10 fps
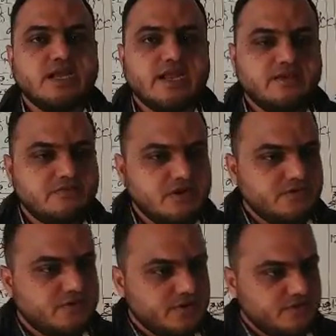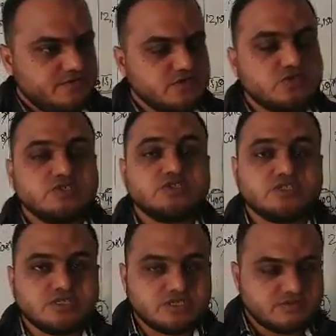relevant for your future
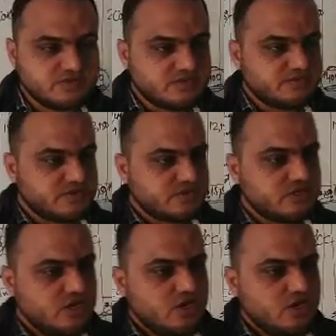study purpose.